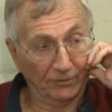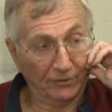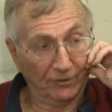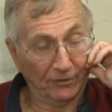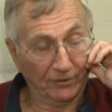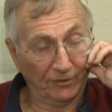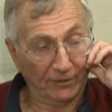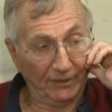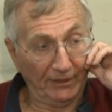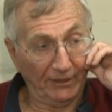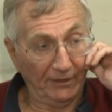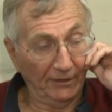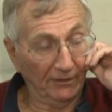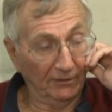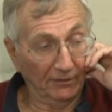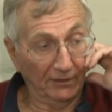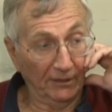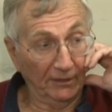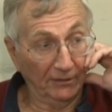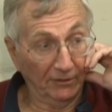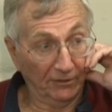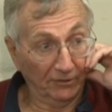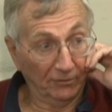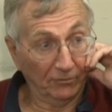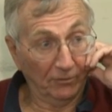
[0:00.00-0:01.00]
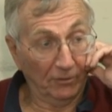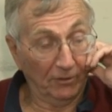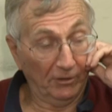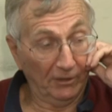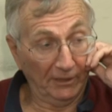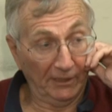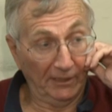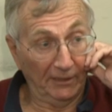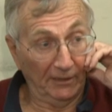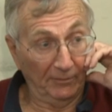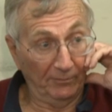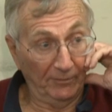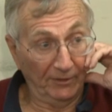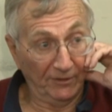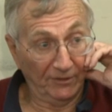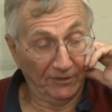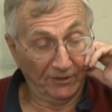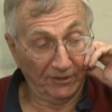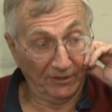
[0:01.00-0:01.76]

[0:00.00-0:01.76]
Turkey and into all elements,